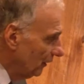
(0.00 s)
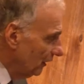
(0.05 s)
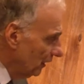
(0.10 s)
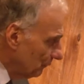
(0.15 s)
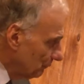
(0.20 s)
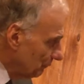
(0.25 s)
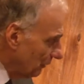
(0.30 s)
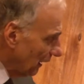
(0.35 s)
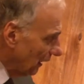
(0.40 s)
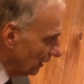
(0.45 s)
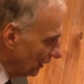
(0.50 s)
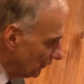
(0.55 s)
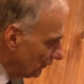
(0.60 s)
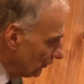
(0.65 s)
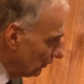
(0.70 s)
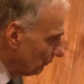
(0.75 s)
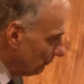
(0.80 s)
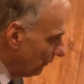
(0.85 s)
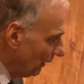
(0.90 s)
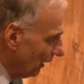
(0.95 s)

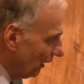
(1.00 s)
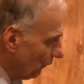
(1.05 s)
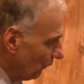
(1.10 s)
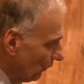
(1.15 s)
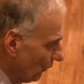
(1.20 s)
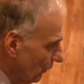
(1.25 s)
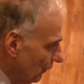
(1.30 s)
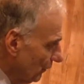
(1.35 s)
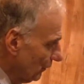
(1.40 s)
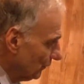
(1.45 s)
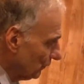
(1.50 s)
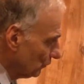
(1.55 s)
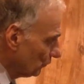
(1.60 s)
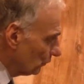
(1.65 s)
imbalance of power and